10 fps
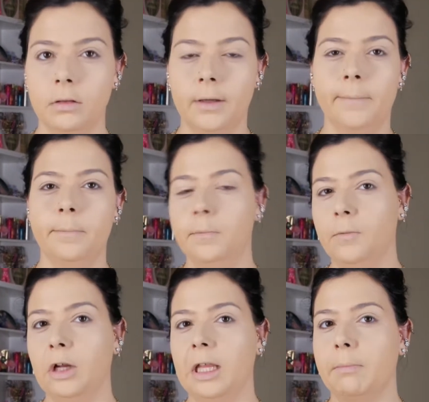it
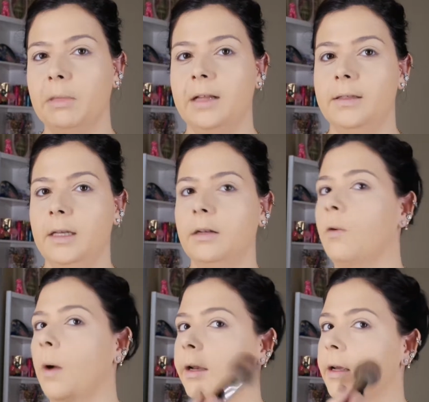really blends in
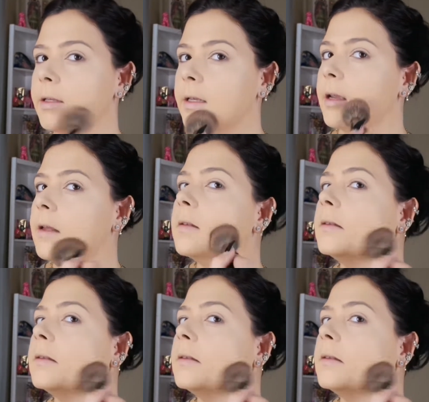quite nicely.